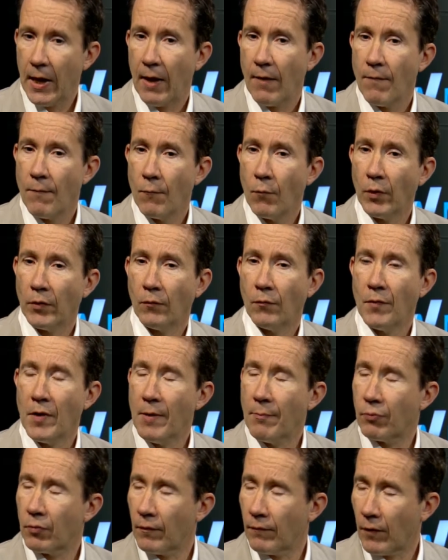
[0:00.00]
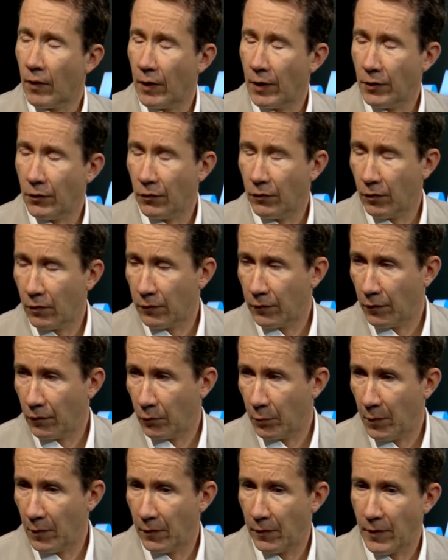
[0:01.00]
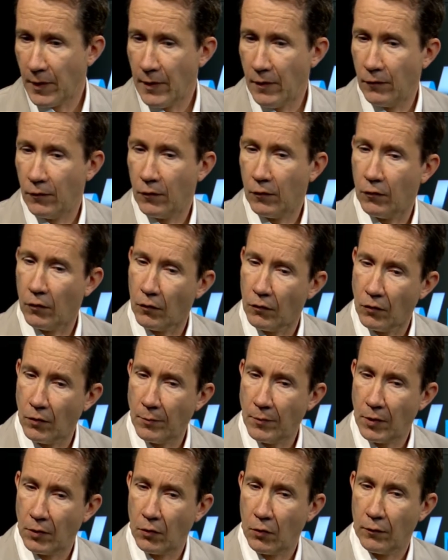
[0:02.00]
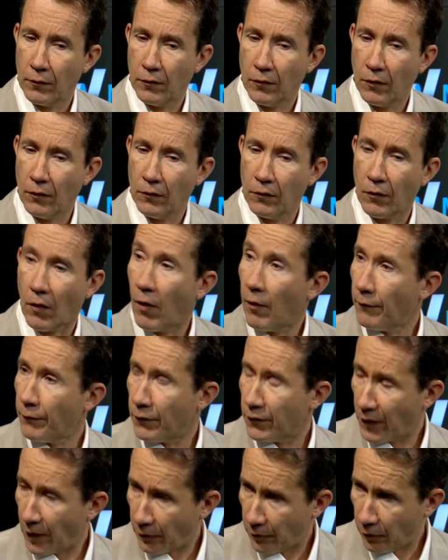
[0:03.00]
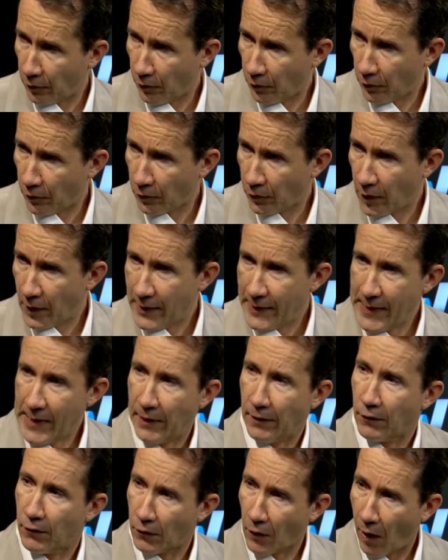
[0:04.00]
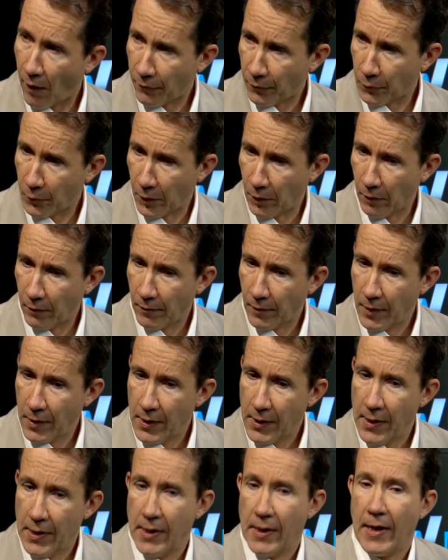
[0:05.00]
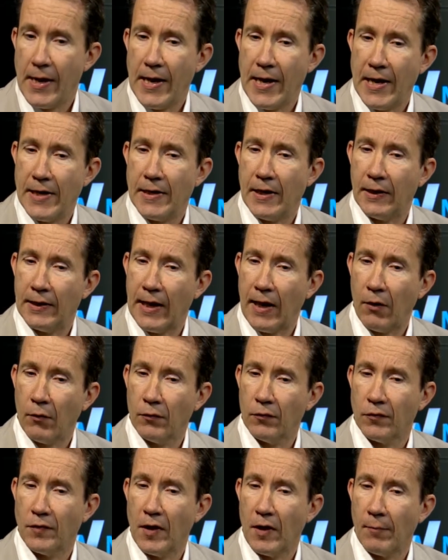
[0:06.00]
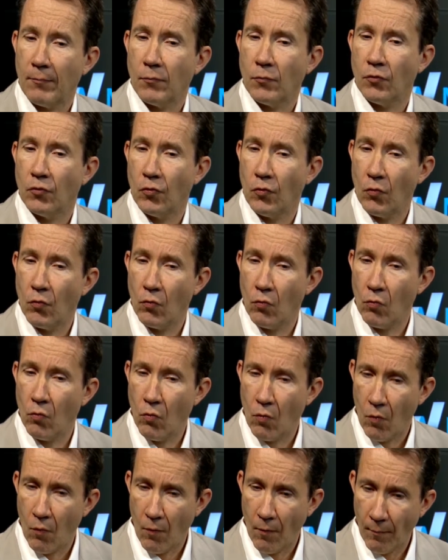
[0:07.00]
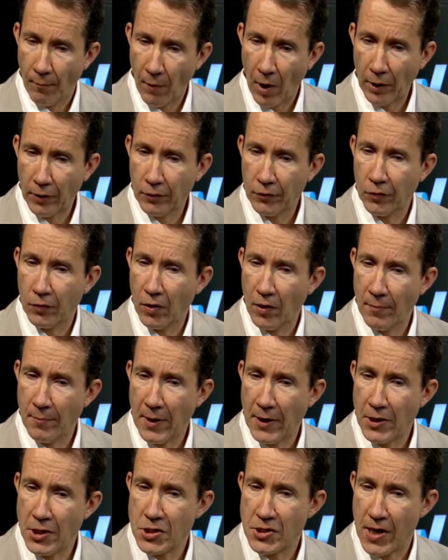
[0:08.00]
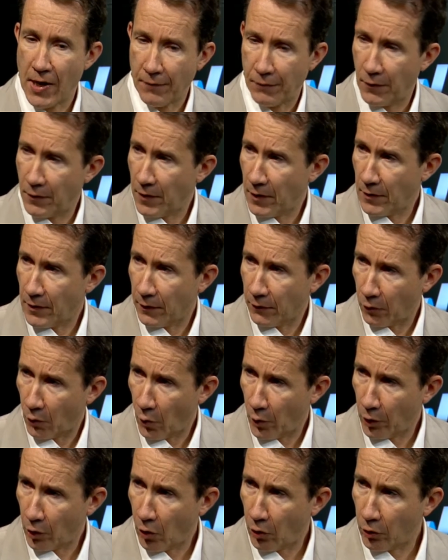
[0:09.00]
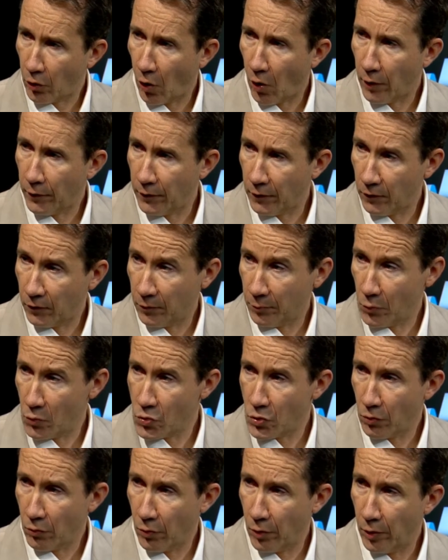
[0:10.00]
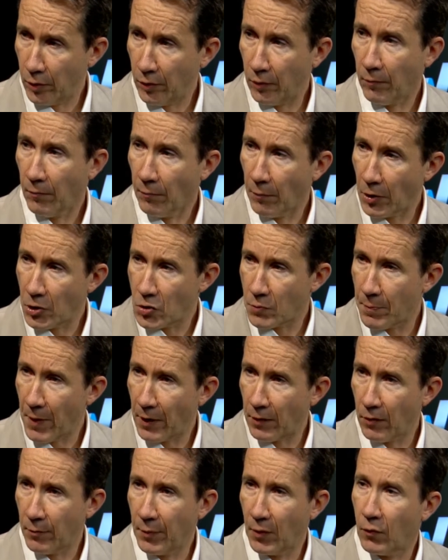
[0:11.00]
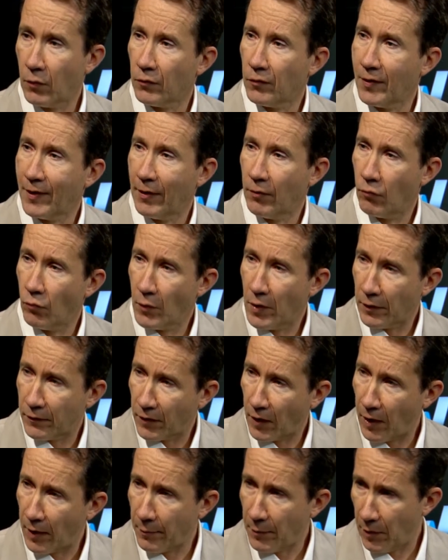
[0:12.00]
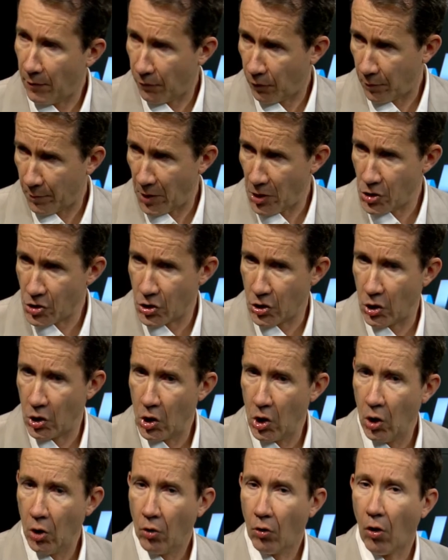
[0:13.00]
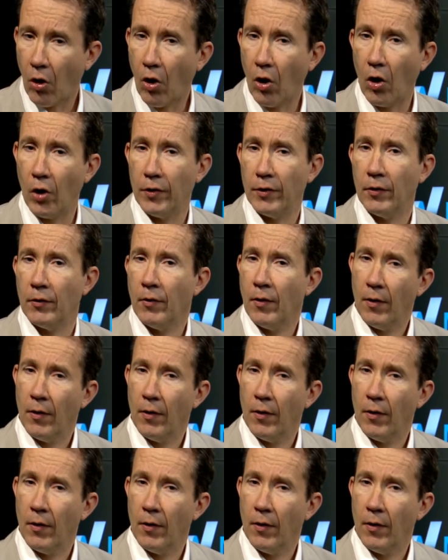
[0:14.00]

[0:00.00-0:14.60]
What we provide utilities with is a system that consists of sensors and software and allows them to monitor and manage everything that's going on the distribution grid much better, because they get real-time information on